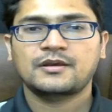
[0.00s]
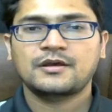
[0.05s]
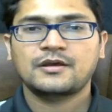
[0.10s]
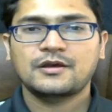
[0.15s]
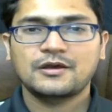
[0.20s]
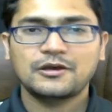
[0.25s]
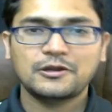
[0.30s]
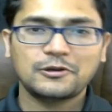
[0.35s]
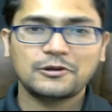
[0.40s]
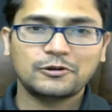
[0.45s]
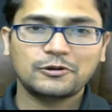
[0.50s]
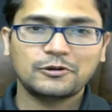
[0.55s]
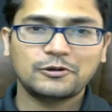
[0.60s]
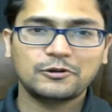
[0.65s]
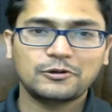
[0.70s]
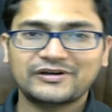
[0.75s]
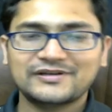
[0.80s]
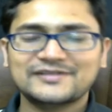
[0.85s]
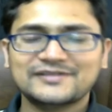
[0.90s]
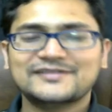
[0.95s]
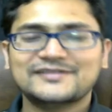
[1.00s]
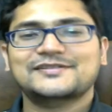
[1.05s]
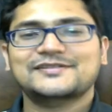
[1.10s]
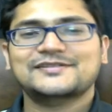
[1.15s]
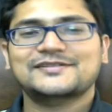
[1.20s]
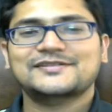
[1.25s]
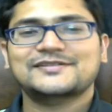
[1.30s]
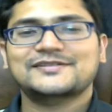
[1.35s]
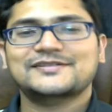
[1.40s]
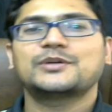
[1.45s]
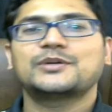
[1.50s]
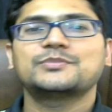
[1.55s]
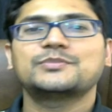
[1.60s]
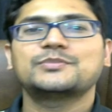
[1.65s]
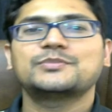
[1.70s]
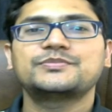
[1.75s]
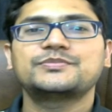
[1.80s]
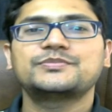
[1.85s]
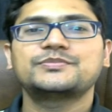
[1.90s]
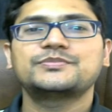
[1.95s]
Hello friends,
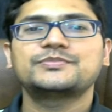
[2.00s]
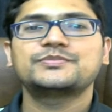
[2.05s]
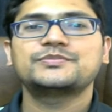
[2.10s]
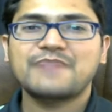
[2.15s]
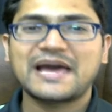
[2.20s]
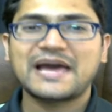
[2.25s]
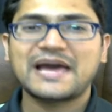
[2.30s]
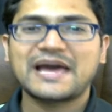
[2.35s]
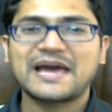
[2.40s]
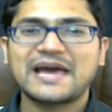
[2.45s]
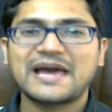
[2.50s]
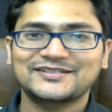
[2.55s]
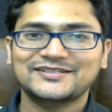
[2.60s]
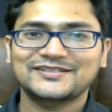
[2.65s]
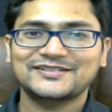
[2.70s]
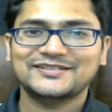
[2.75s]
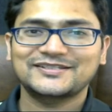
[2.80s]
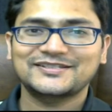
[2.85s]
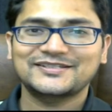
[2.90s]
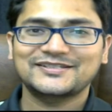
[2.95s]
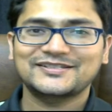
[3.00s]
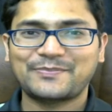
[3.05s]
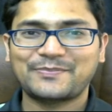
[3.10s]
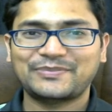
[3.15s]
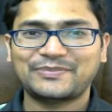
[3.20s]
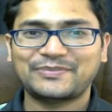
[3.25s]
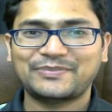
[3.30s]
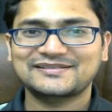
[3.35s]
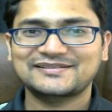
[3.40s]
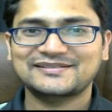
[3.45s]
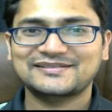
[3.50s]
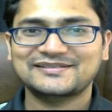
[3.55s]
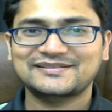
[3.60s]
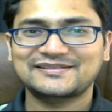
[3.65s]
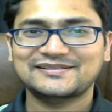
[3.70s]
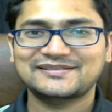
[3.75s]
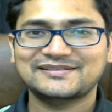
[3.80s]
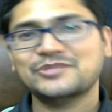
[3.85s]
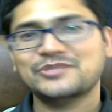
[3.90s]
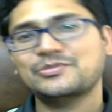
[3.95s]
welcome back to Apex Chess
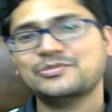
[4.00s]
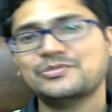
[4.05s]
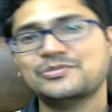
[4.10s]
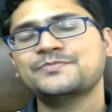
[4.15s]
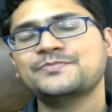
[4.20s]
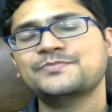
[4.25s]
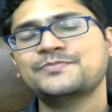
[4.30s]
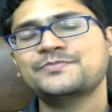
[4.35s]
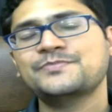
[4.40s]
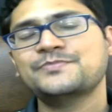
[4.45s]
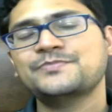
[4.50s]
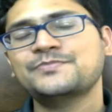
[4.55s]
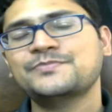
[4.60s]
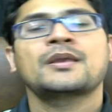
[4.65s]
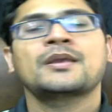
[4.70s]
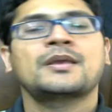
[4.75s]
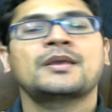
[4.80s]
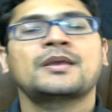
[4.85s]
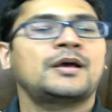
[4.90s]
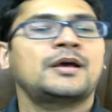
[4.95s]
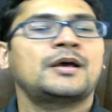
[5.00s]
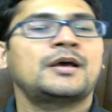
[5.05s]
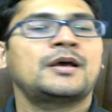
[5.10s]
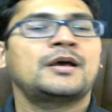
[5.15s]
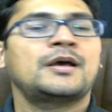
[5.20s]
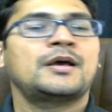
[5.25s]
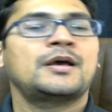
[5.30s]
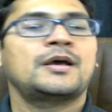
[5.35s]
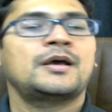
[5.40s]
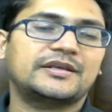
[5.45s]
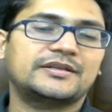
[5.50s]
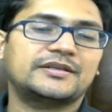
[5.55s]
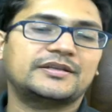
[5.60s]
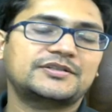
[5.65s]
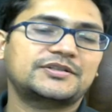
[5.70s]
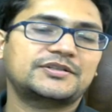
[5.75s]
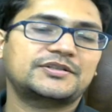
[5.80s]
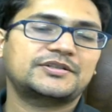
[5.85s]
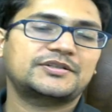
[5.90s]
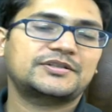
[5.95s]
Academy. Okay,
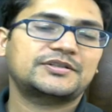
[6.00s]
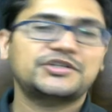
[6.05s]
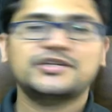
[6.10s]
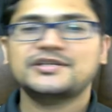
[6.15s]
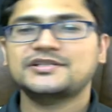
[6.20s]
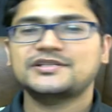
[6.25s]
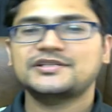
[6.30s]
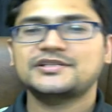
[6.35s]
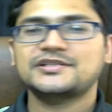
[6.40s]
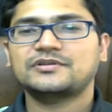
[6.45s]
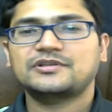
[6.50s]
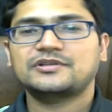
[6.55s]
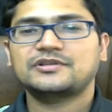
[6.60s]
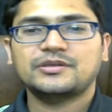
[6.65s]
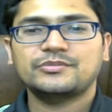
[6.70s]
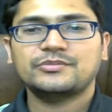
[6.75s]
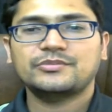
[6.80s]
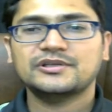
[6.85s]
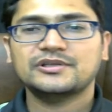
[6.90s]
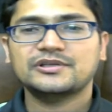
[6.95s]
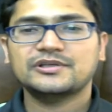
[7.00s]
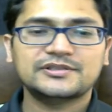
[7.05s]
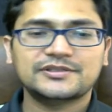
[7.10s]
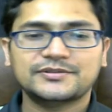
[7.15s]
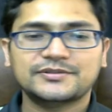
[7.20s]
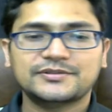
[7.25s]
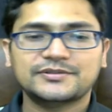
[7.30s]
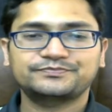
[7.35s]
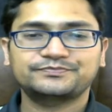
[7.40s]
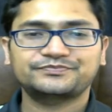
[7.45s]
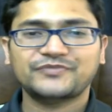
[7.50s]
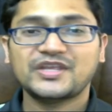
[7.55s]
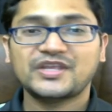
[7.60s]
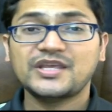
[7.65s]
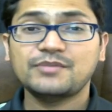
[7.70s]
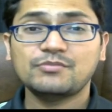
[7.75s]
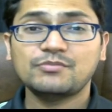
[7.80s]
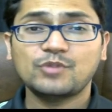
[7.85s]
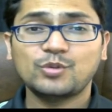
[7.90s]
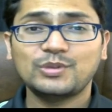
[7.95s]
so today's our theme is
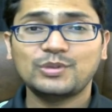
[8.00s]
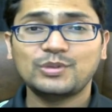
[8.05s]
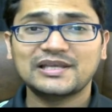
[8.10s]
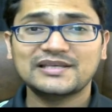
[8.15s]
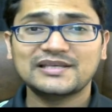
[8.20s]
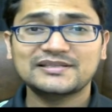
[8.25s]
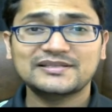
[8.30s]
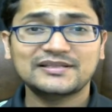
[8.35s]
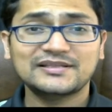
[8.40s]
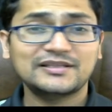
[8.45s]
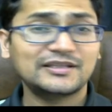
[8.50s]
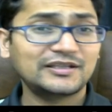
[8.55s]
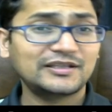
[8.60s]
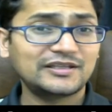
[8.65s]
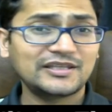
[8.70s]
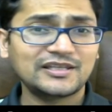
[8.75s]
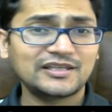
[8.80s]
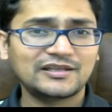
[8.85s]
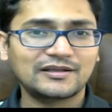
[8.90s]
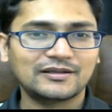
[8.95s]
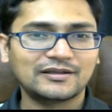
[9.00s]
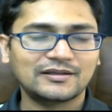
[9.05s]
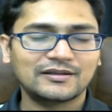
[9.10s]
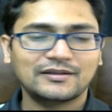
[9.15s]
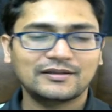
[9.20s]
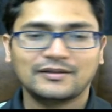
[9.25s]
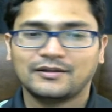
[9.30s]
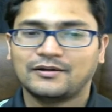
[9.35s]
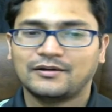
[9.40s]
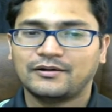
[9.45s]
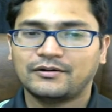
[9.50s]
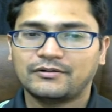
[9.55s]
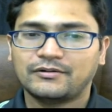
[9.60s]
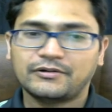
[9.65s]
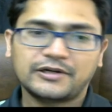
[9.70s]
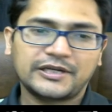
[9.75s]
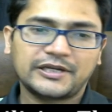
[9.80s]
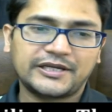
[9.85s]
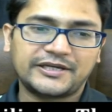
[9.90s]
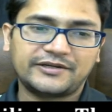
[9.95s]
Immobilizing the King,
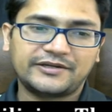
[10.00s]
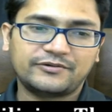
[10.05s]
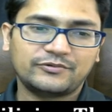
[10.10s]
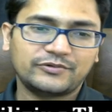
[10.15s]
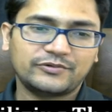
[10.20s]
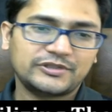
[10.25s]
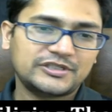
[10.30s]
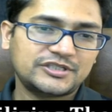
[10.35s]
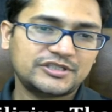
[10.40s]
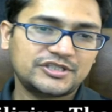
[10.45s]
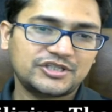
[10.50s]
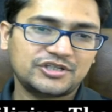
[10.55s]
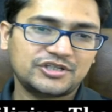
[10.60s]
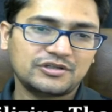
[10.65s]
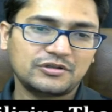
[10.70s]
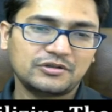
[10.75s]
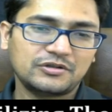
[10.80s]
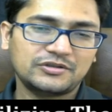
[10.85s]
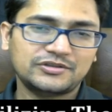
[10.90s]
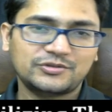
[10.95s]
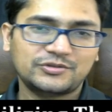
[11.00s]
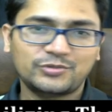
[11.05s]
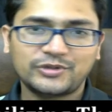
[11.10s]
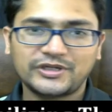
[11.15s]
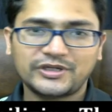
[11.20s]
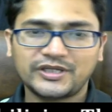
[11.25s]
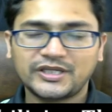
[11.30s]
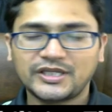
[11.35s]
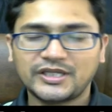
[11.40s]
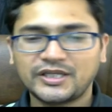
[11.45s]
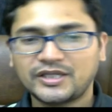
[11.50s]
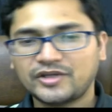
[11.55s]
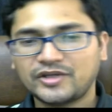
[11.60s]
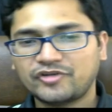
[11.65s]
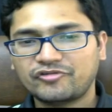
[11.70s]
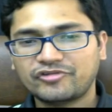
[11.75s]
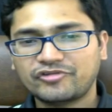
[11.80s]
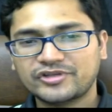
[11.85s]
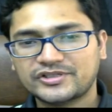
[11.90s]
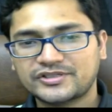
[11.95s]
right? Which looks very
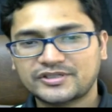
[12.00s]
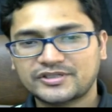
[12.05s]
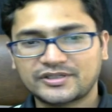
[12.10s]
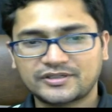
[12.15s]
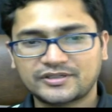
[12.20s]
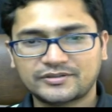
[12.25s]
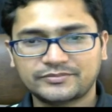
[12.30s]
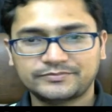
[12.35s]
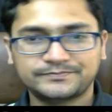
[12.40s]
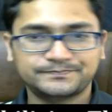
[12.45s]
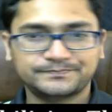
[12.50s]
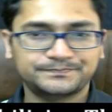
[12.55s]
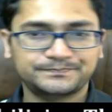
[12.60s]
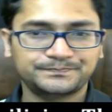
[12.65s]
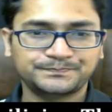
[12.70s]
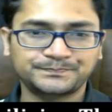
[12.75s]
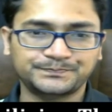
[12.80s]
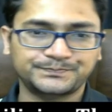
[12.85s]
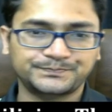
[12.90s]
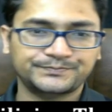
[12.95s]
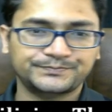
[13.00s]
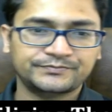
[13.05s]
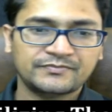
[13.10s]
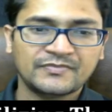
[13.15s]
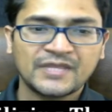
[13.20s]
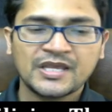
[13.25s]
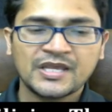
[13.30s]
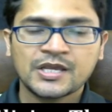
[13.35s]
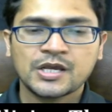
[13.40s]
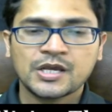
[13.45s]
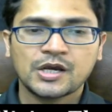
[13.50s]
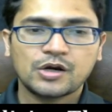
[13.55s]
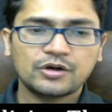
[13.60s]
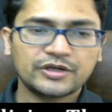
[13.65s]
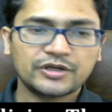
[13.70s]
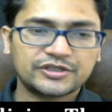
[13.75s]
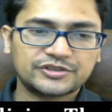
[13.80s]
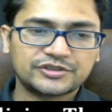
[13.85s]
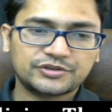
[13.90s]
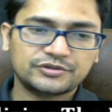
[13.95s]
interesting.
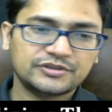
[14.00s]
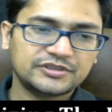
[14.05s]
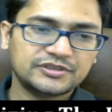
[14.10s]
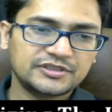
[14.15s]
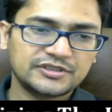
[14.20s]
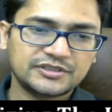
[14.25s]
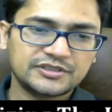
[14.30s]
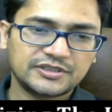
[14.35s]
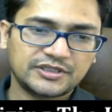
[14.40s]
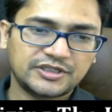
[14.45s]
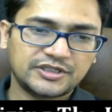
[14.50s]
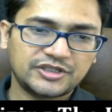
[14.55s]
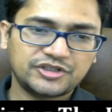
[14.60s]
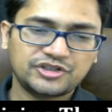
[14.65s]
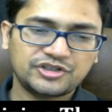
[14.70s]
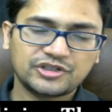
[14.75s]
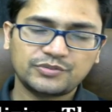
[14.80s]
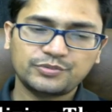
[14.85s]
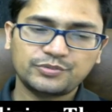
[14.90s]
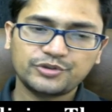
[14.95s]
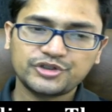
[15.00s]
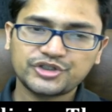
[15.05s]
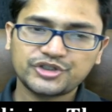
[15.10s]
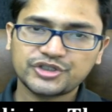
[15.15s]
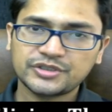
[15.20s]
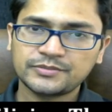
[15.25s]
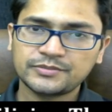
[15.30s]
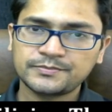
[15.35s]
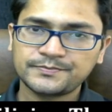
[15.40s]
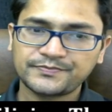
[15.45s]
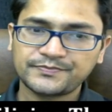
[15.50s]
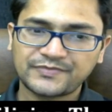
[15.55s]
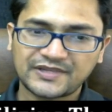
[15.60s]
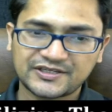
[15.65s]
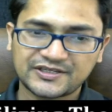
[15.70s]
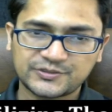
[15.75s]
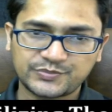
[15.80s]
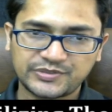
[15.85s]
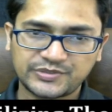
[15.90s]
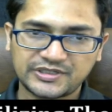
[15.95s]
Okay, so this is the initial position.
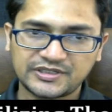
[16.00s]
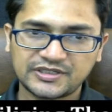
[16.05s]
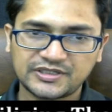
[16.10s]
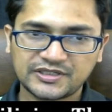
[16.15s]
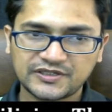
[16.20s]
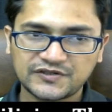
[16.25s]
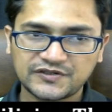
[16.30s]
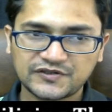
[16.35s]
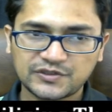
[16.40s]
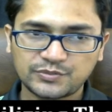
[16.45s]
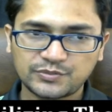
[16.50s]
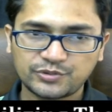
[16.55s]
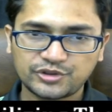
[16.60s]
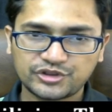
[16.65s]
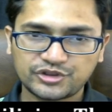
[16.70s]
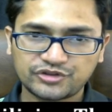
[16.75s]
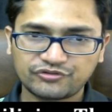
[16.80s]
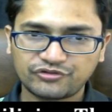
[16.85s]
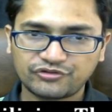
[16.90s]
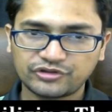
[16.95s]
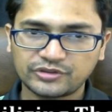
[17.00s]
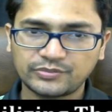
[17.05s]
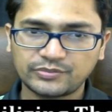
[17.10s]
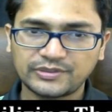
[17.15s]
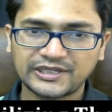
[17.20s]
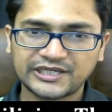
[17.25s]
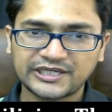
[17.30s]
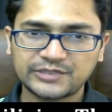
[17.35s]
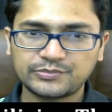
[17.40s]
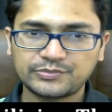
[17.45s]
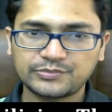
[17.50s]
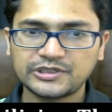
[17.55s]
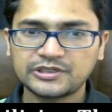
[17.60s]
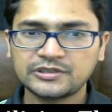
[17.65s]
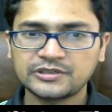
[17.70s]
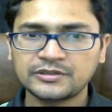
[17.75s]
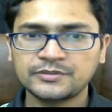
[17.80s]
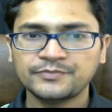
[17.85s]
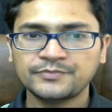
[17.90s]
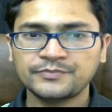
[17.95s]
I speak the initial position for the blind
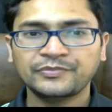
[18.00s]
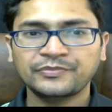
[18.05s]
player.